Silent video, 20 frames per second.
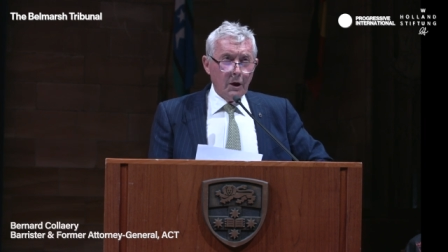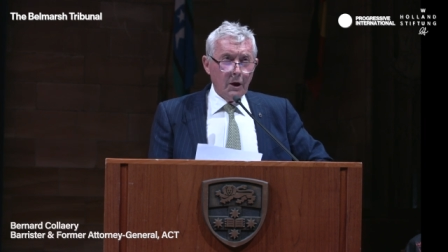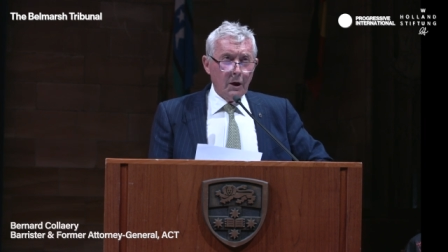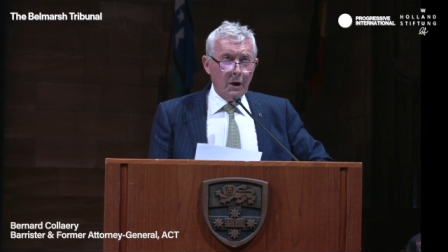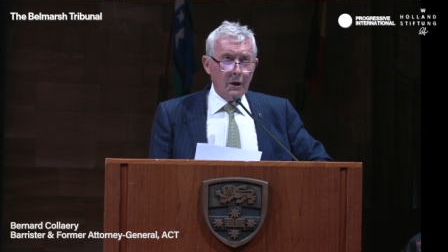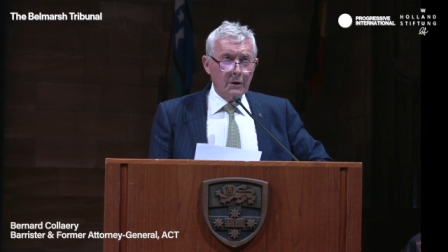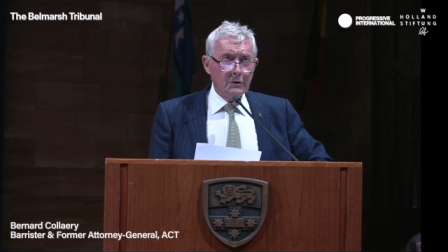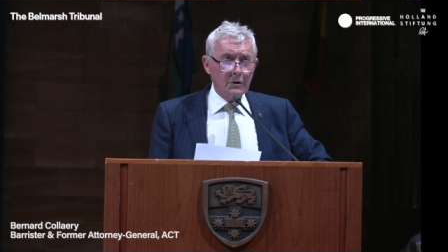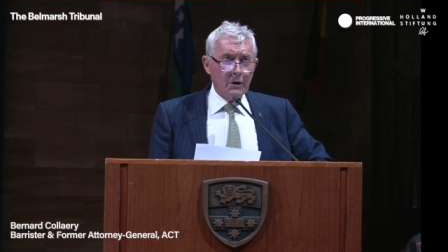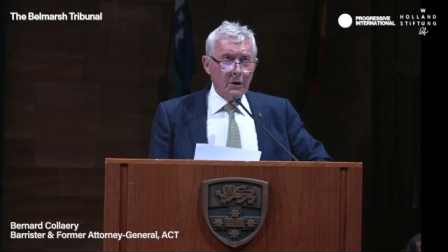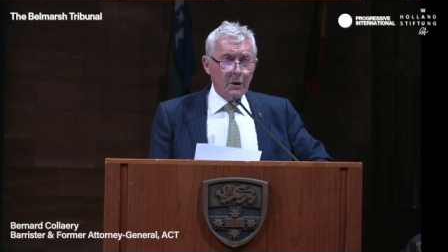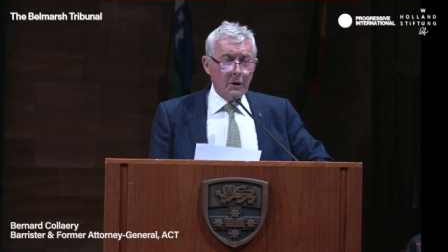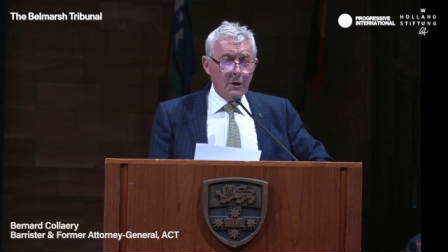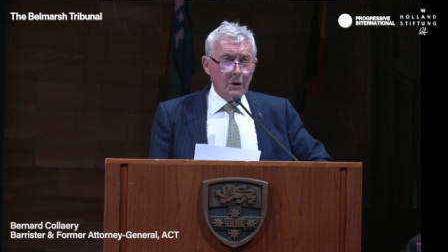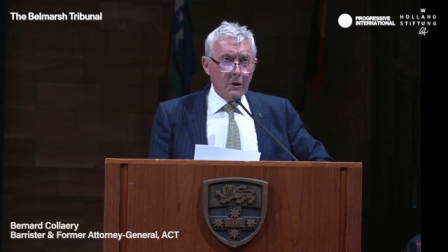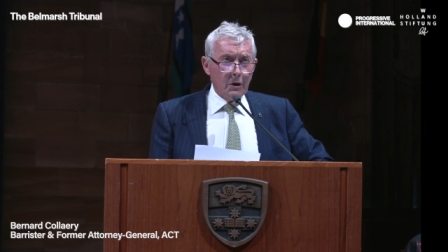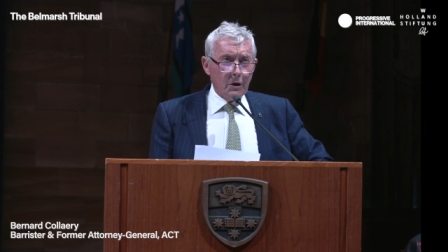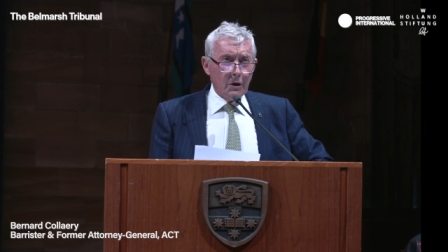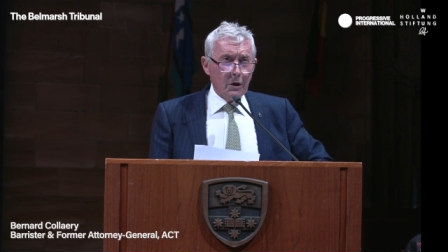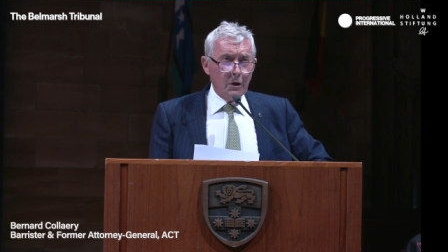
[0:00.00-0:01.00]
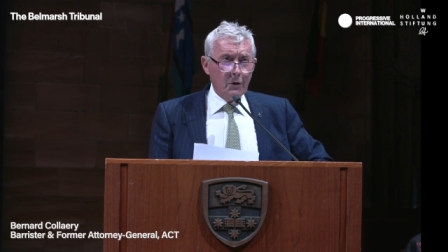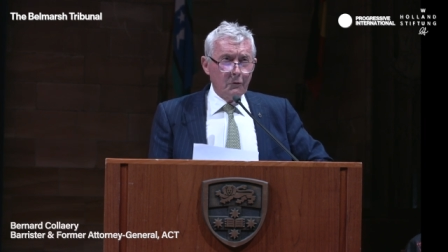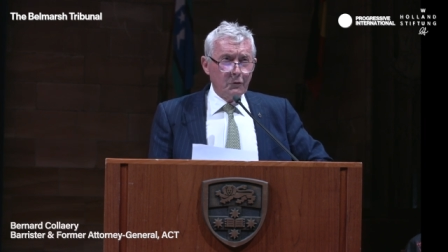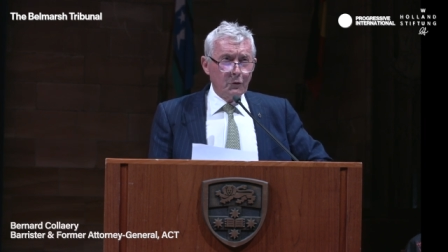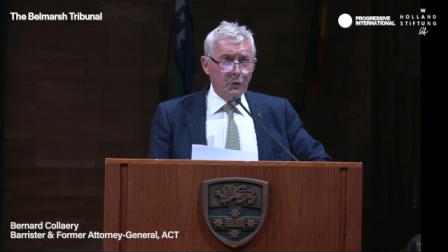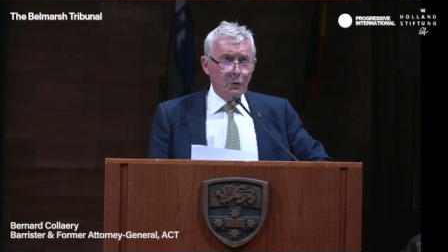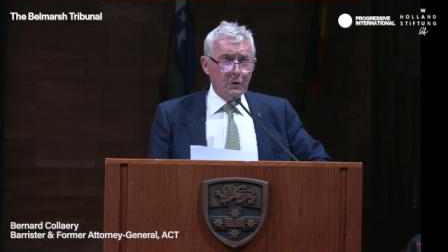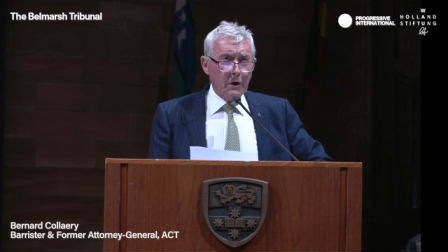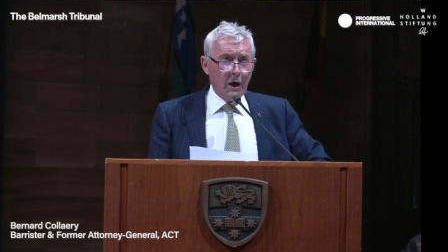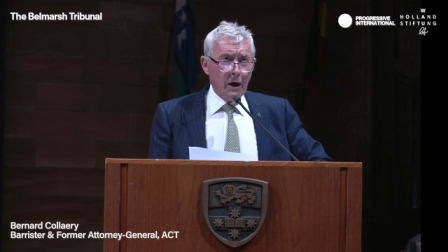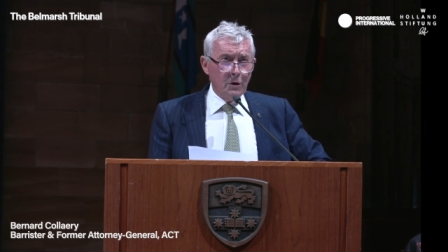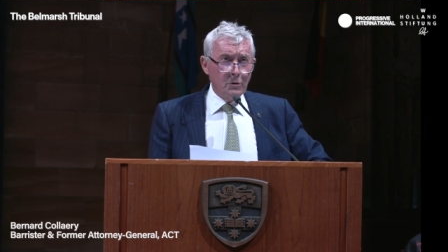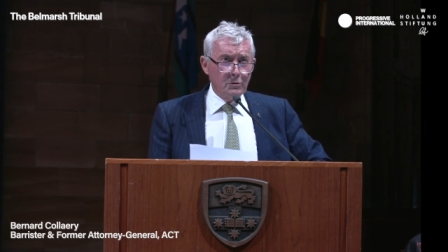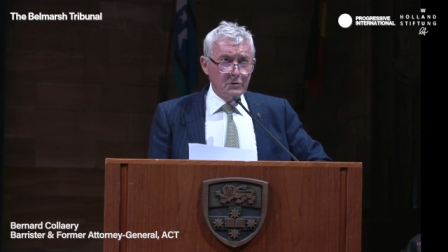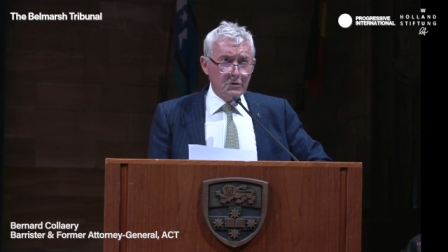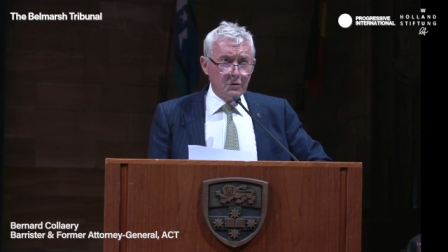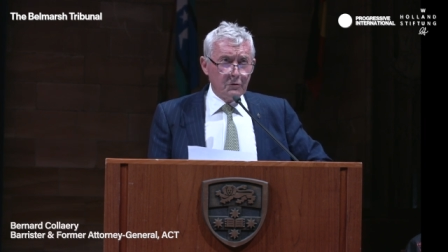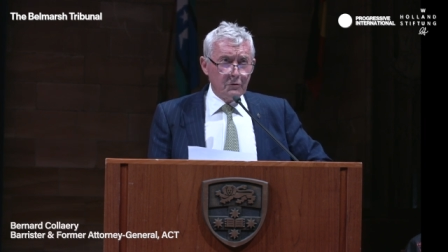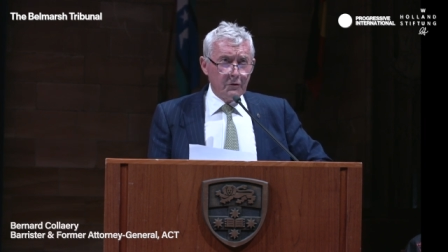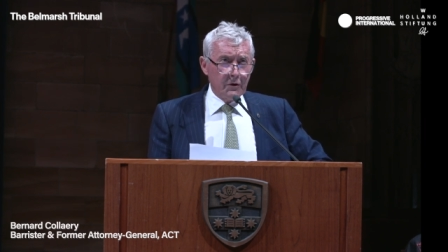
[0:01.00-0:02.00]
And if you go
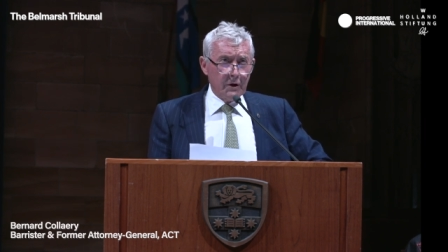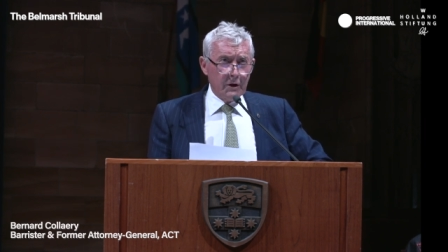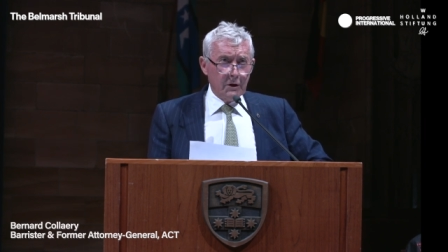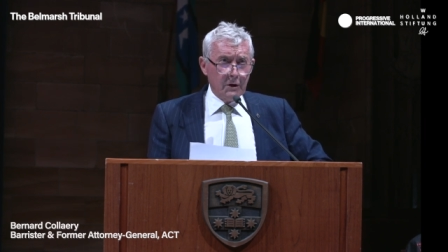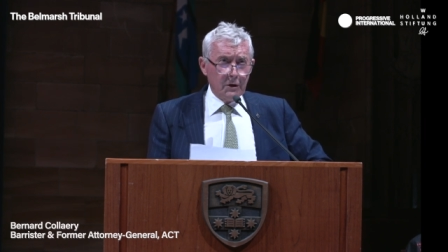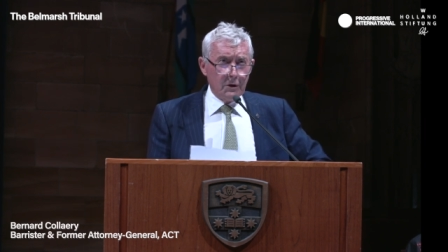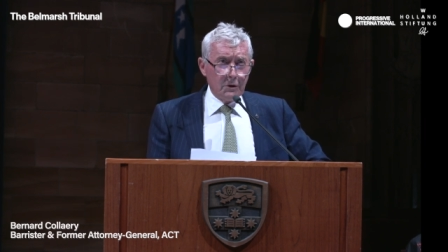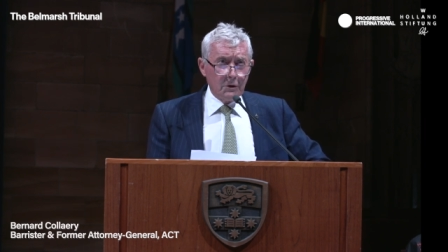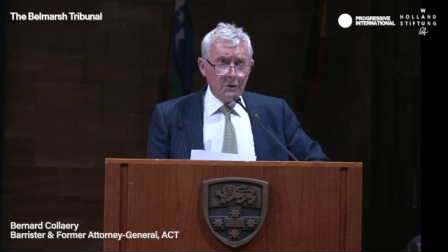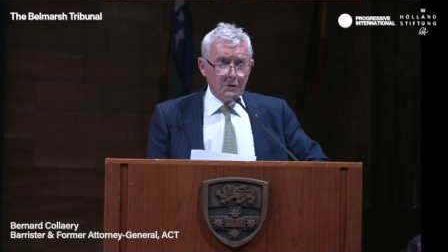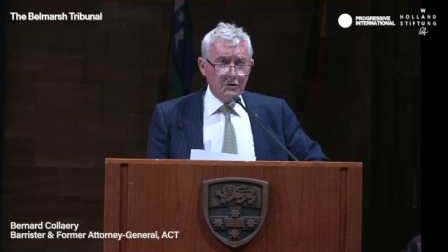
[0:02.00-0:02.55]
to the